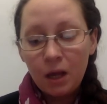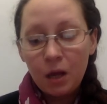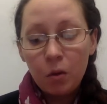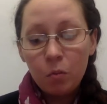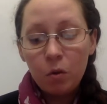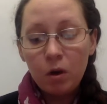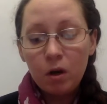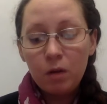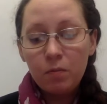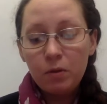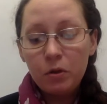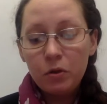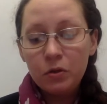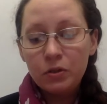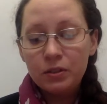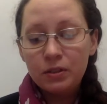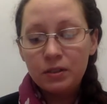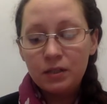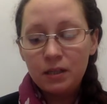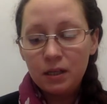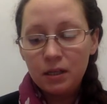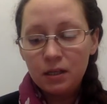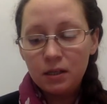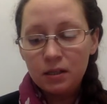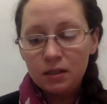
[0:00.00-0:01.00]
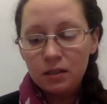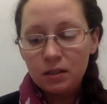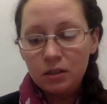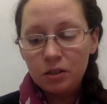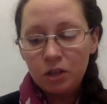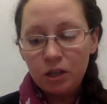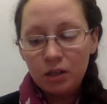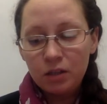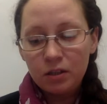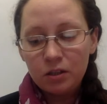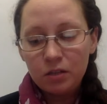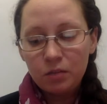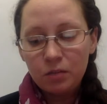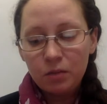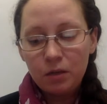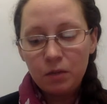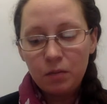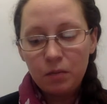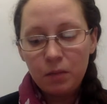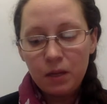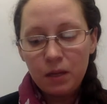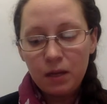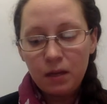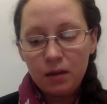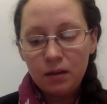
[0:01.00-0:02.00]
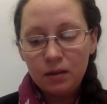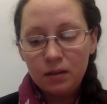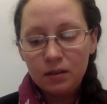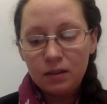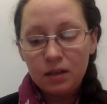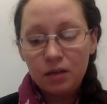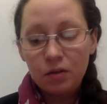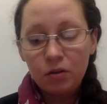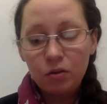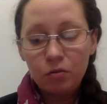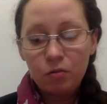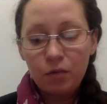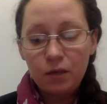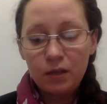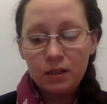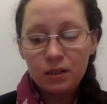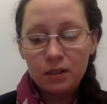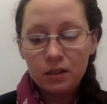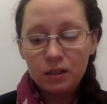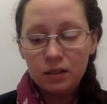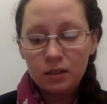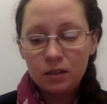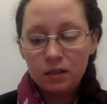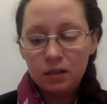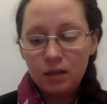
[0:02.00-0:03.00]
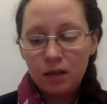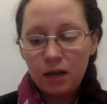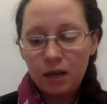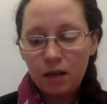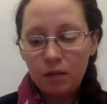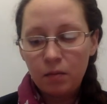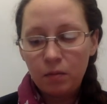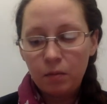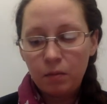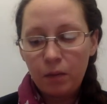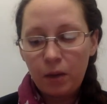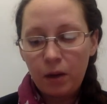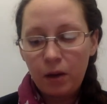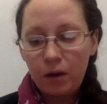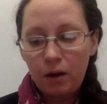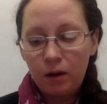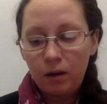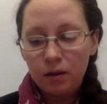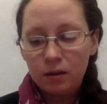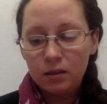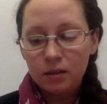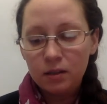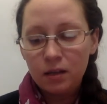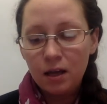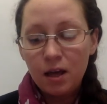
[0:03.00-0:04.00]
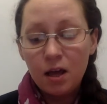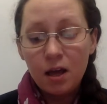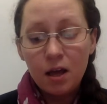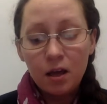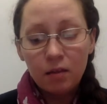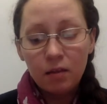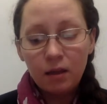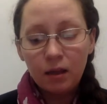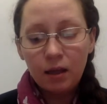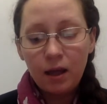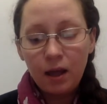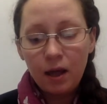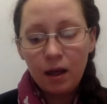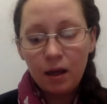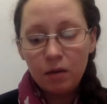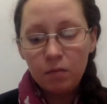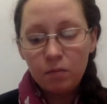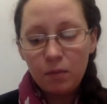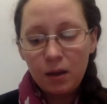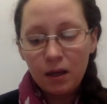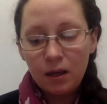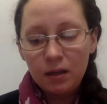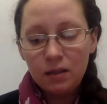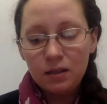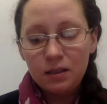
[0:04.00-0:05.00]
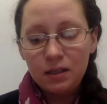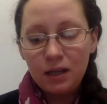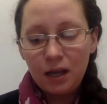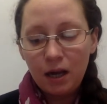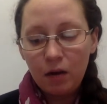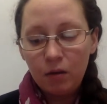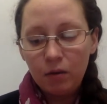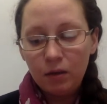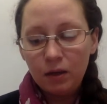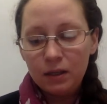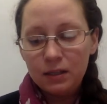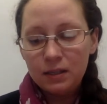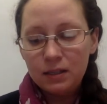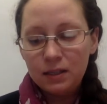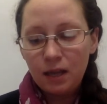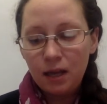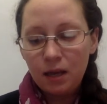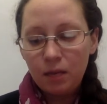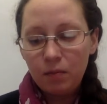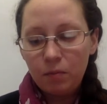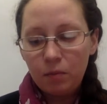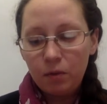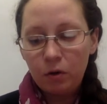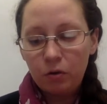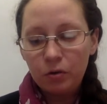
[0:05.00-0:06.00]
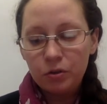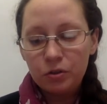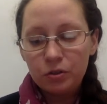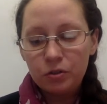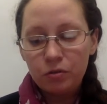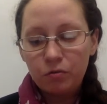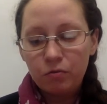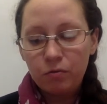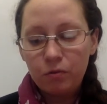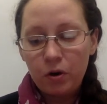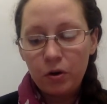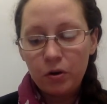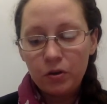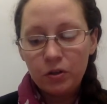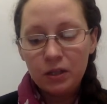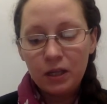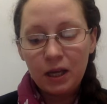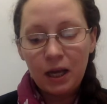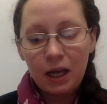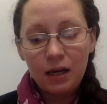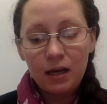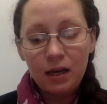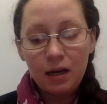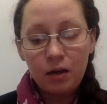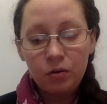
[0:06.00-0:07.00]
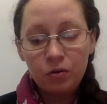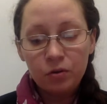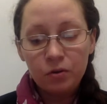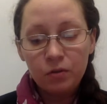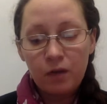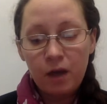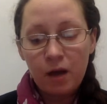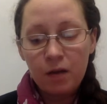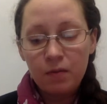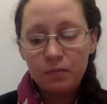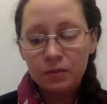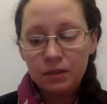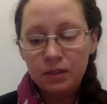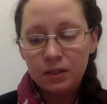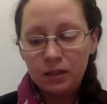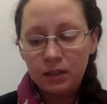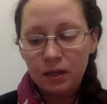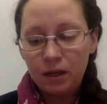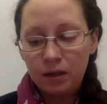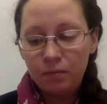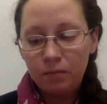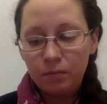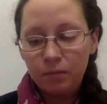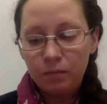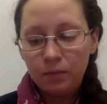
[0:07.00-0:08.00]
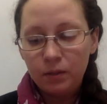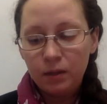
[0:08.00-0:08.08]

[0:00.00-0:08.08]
When a most sinister gentleman appears and threatens to tear them apart, the gang make a daring escape across the frozen canals of Amsterdam.